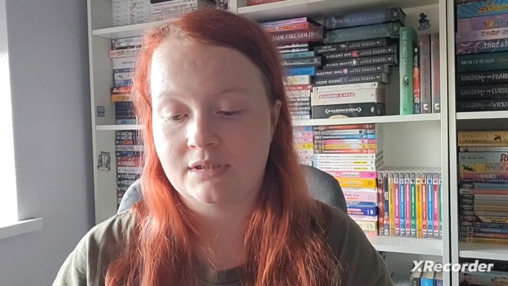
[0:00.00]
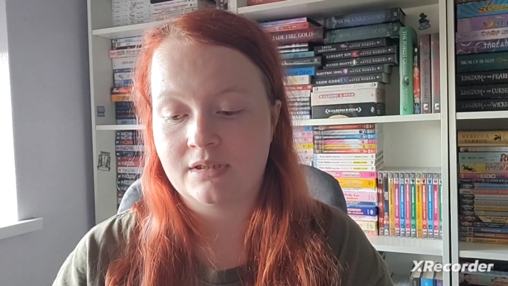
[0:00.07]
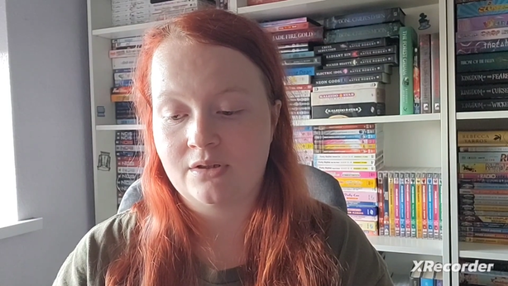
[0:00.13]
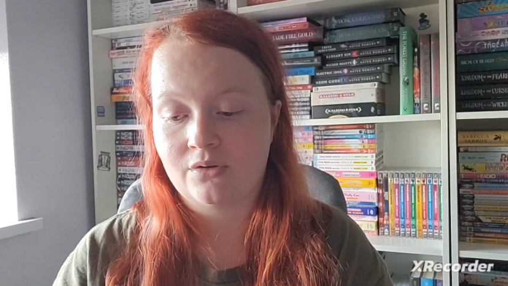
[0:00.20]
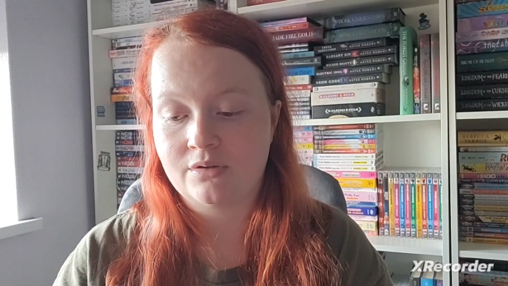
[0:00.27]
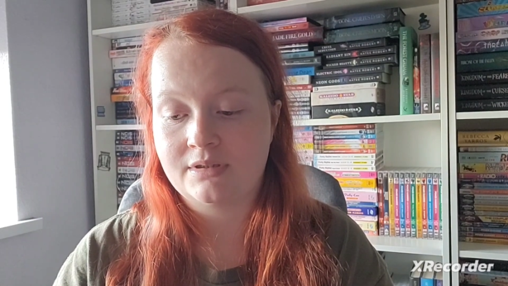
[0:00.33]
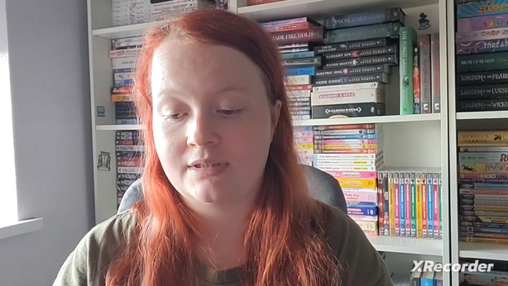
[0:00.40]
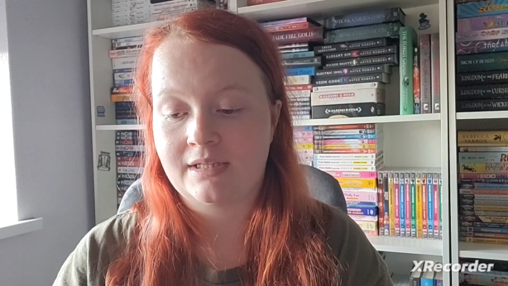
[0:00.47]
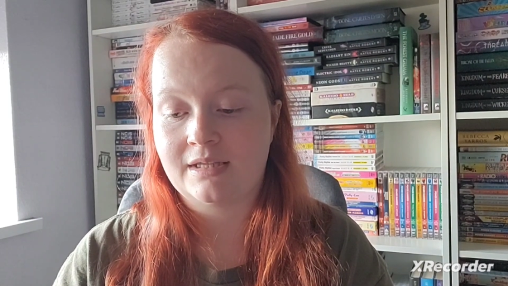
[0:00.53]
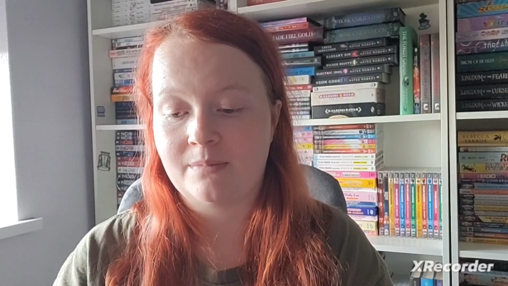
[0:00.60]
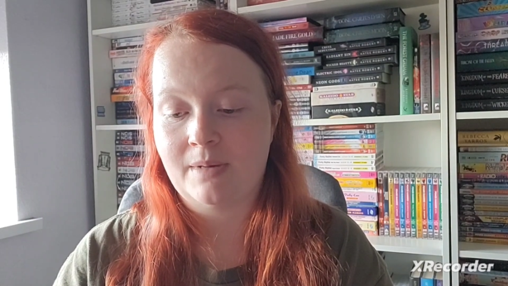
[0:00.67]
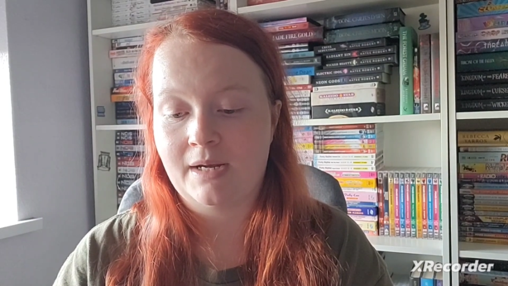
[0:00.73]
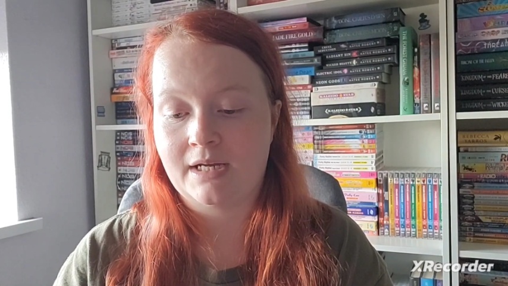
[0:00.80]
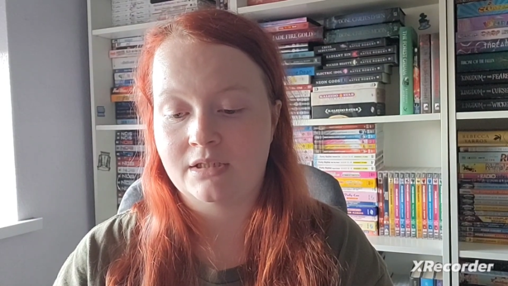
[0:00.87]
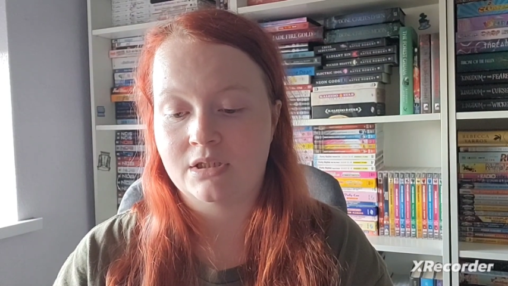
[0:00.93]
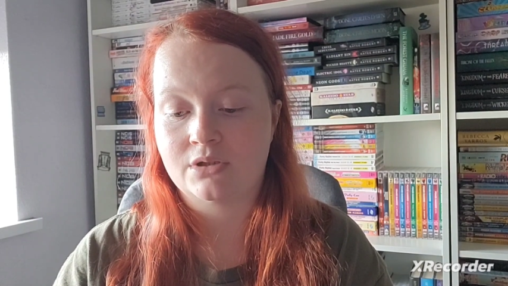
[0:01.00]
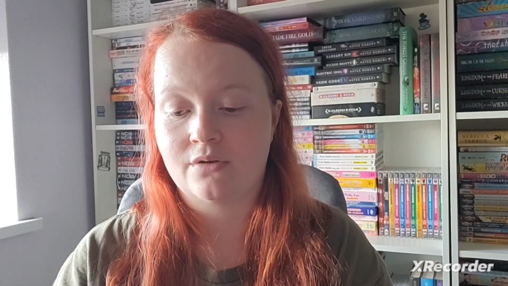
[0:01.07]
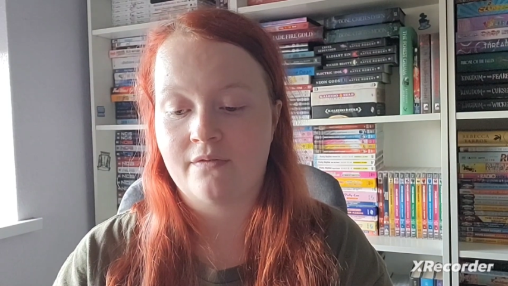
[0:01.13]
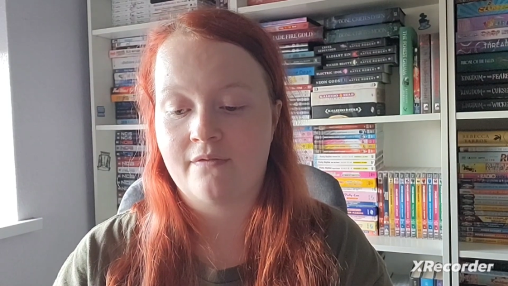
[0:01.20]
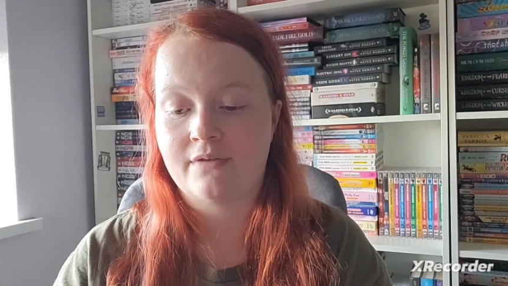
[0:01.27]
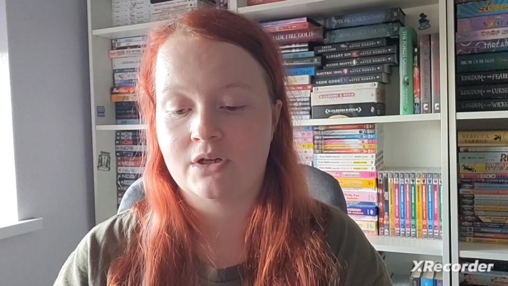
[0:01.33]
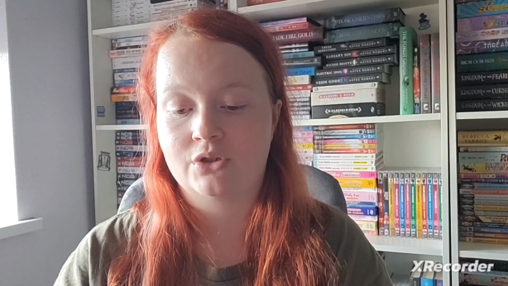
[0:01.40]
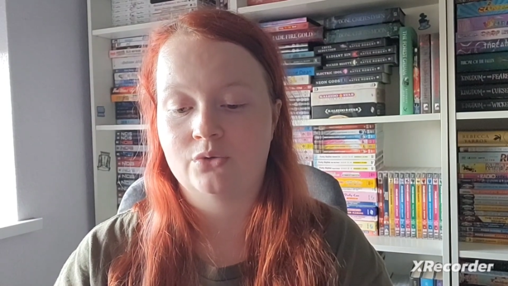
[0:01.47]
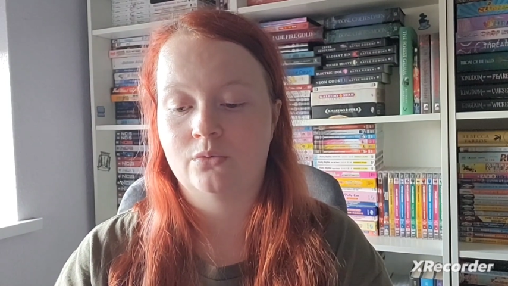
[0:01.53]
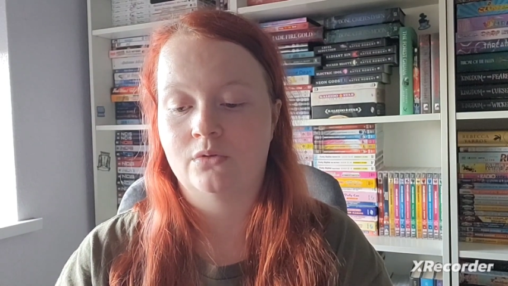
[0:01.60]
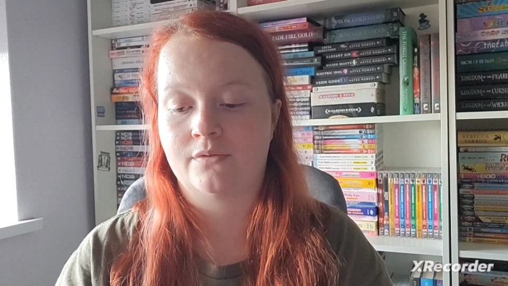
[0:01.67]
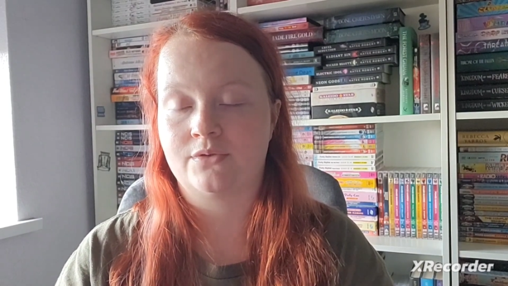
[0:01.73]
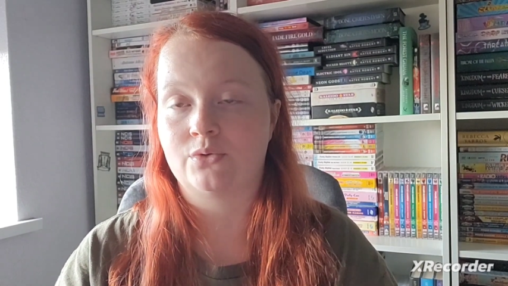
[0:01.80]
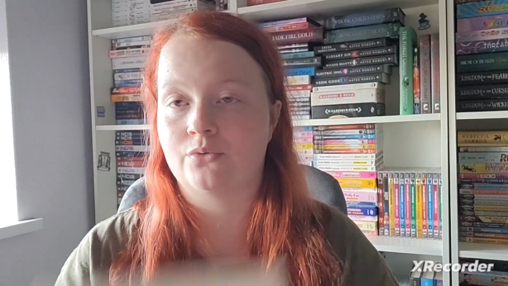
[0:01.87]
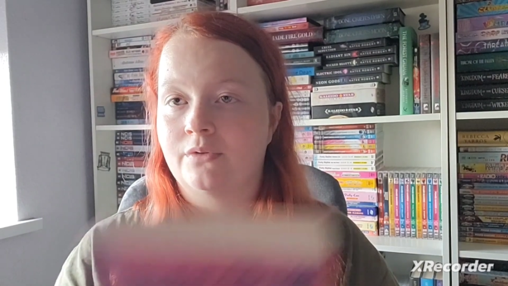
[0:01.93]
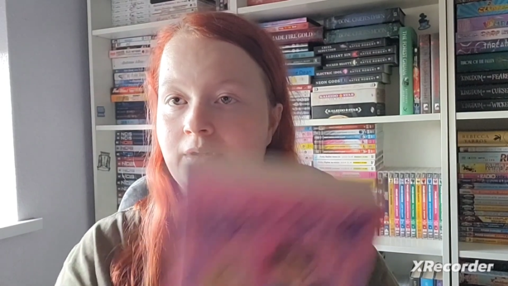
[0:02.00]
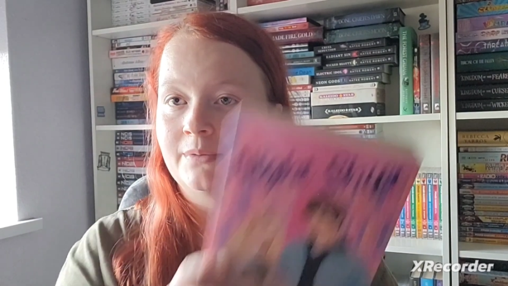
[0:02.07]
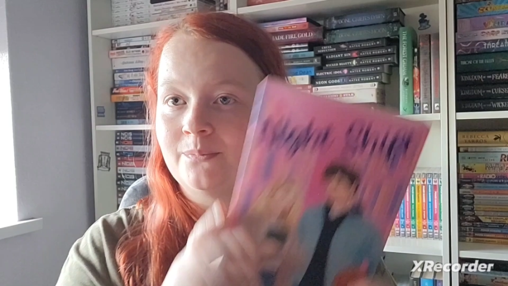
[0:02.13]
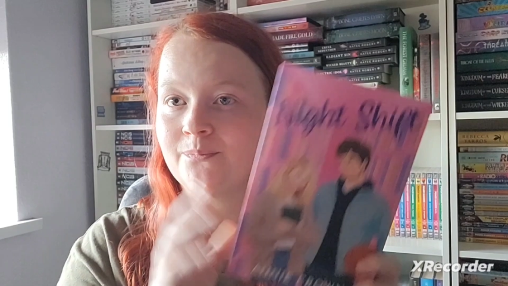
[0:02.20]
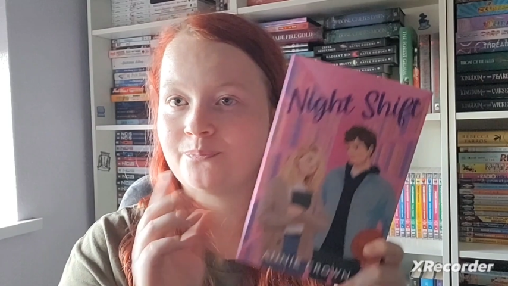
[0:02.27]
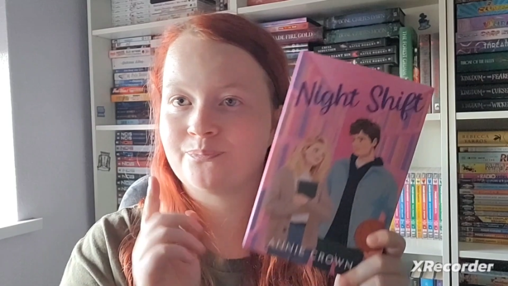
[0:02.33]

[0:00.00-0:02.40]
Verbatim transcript: lost in the pages of a fictional love story.